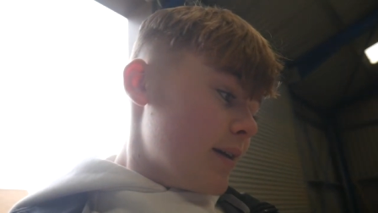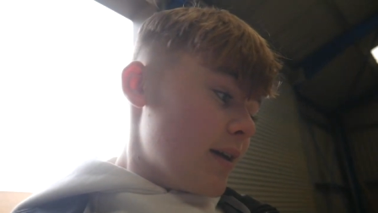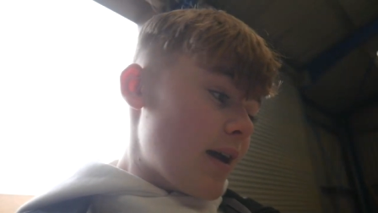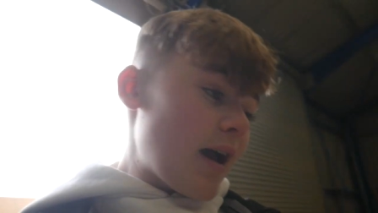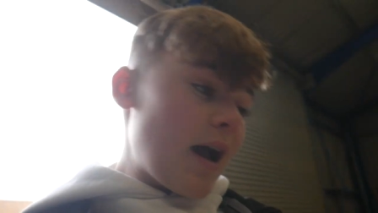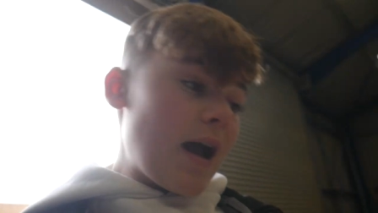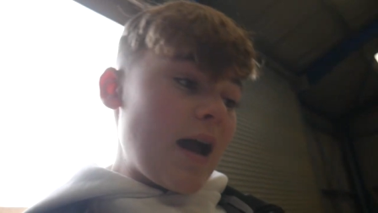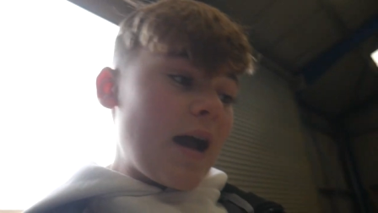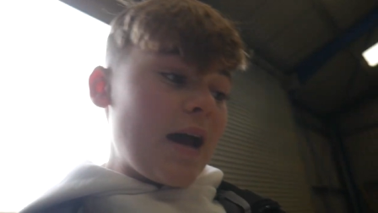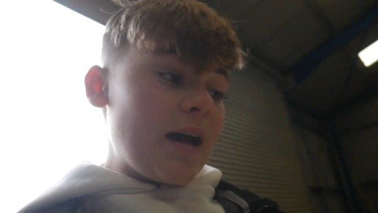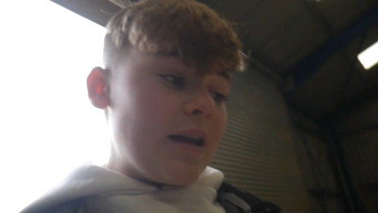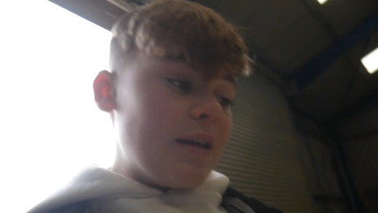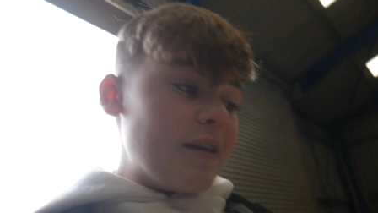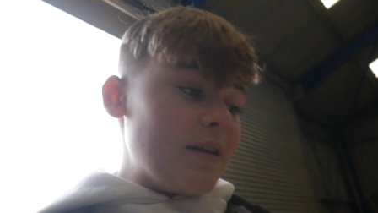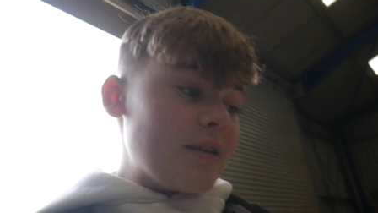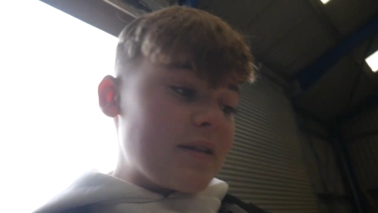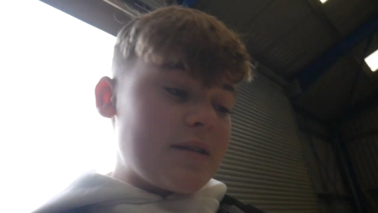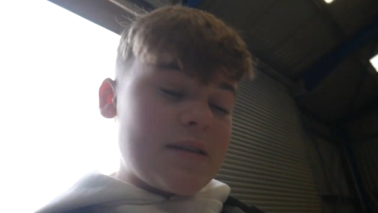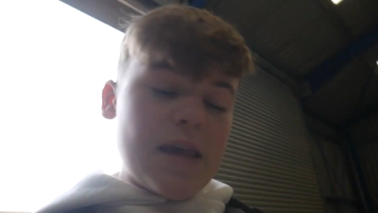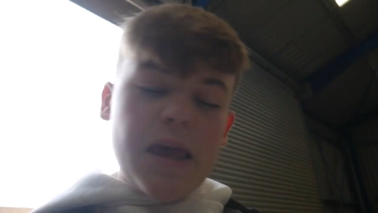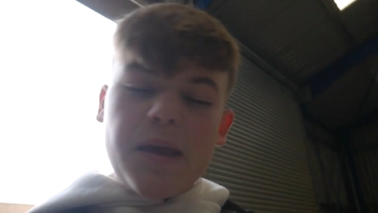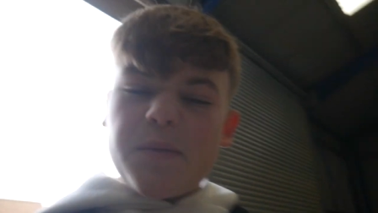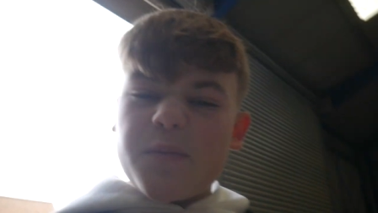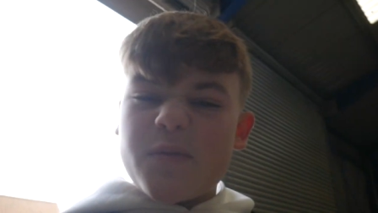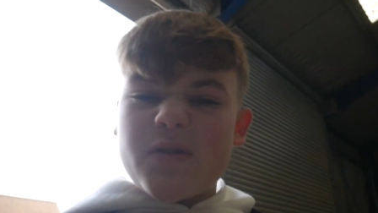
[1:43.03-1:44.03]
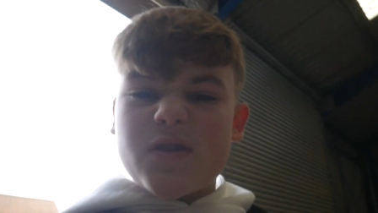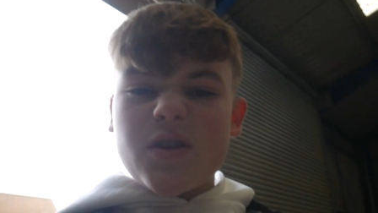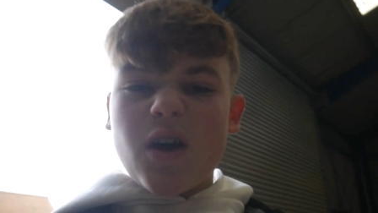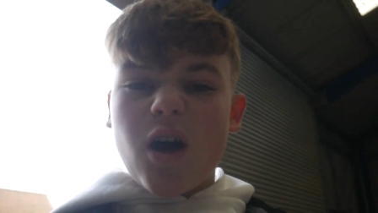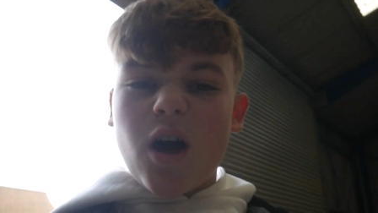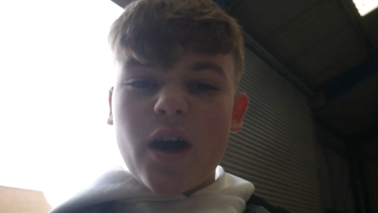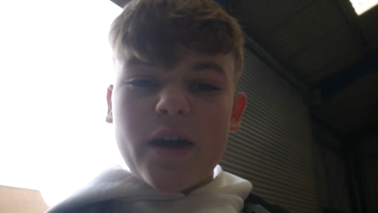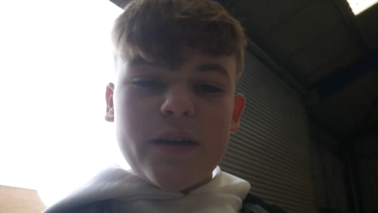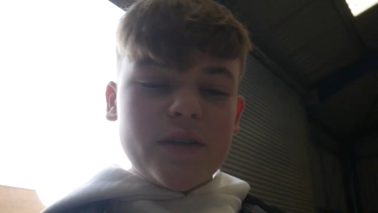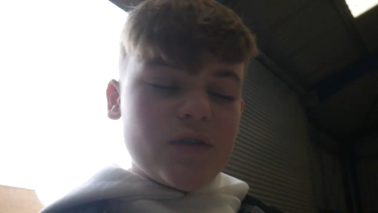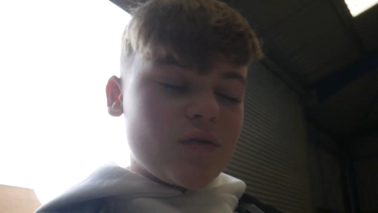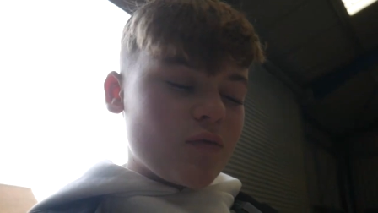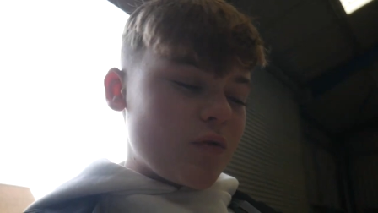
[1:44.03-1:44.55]
and same
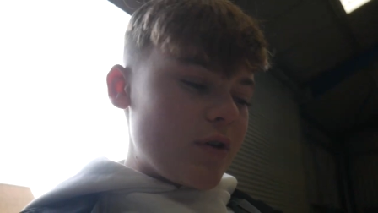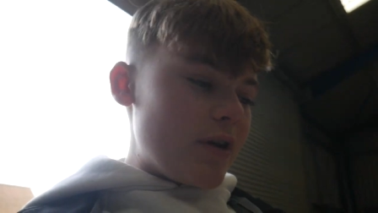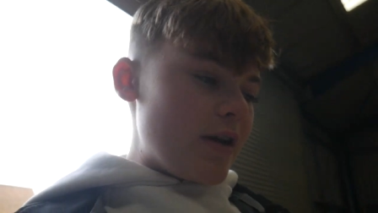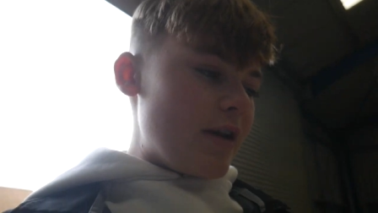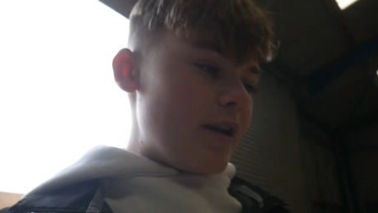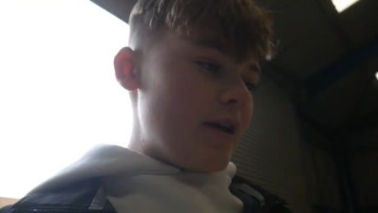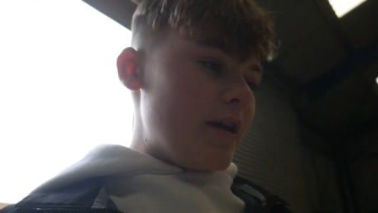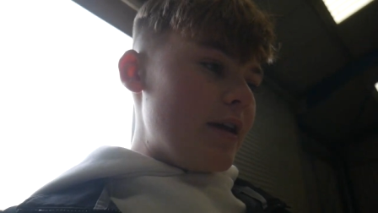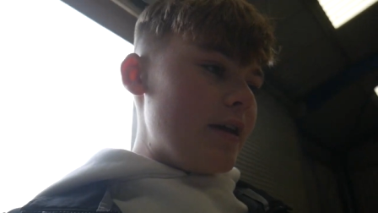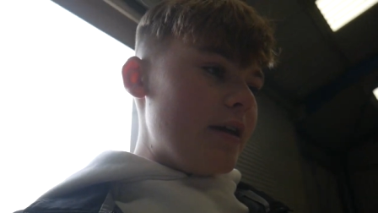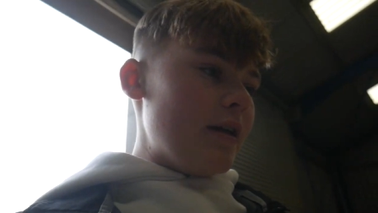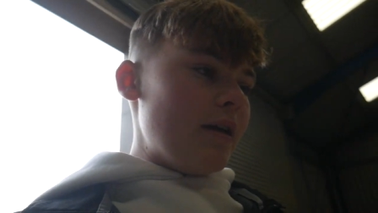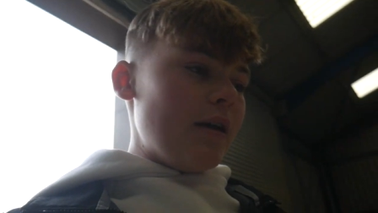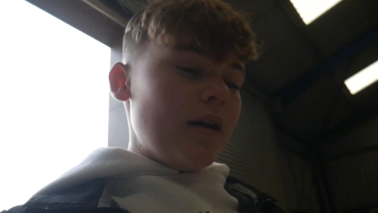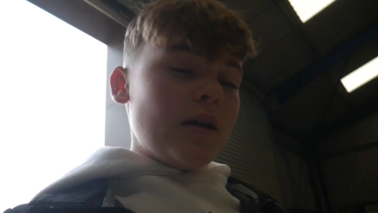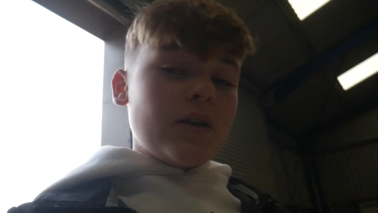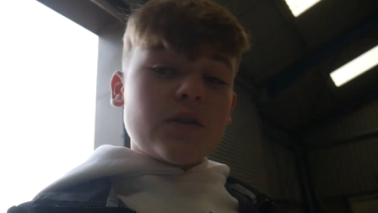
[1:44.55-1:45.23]
size really.